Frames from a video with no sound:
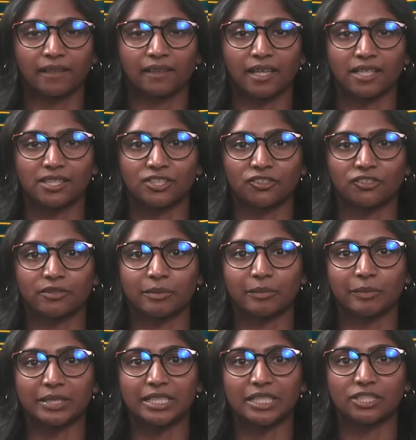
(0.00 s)
That's
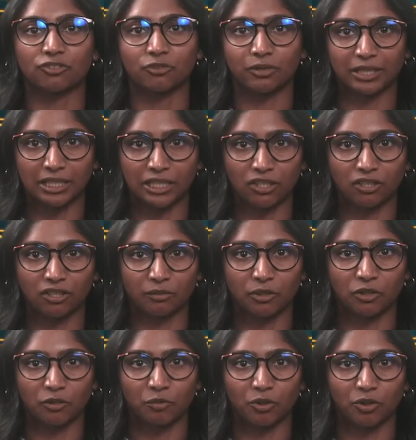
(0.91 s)
Creamer Media's Real
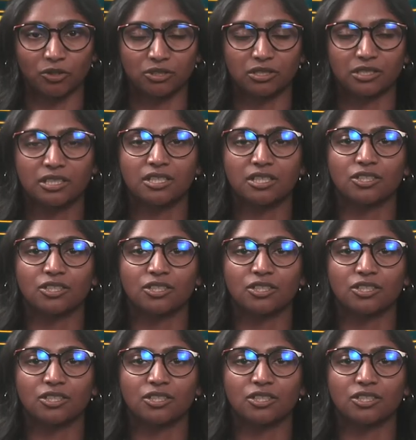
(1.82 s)
Economy Report.